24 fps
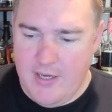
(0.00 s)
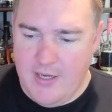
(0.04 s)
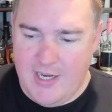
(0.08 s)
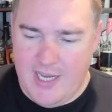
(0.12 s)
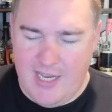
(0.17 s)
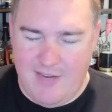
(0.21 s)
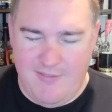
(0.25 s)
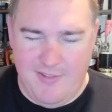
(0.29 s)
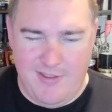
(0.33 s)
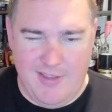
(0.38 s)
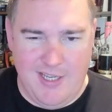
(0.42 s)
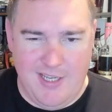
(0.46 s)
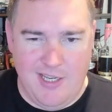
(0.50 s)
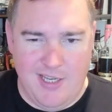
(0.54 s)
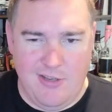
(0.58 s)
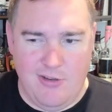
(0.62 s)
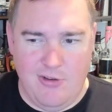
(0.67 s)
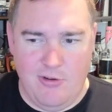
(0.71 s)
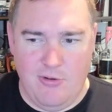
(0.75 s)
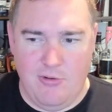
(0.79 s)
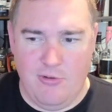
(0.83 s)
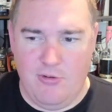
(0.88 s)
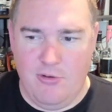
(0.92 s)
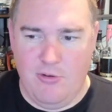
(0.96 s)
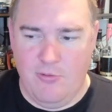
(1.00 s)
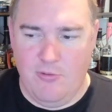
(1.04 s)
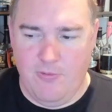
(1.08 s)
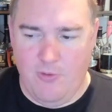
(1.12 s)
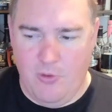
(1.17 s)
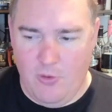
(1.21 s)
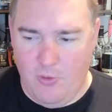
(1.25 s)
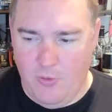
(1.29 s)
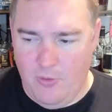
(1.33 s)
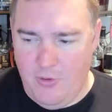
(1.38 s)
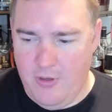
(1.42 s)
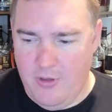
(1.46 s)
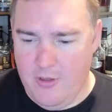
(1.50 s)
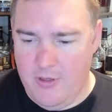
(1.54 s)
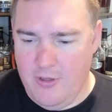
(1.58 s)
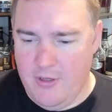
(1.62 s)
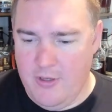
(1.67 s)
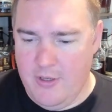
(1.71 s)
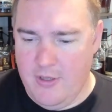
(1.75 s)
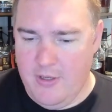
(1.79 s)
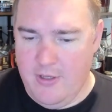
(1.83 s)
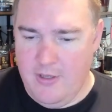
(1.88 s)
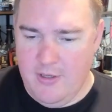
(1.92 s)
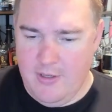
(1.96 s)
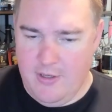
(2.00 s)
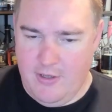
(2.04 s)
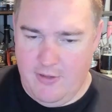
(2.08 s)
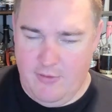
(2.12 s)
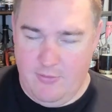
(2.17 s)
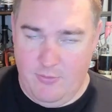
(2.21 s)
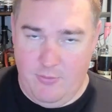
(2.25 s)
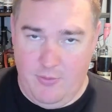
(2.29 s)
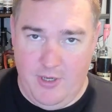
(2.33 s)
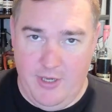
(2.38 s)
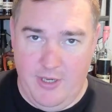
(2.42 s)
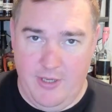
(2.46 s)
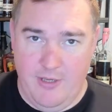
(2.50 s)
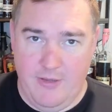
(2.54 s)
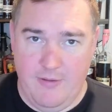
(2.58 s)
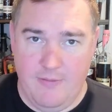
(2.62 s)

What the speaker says: thing you do twofold, because one,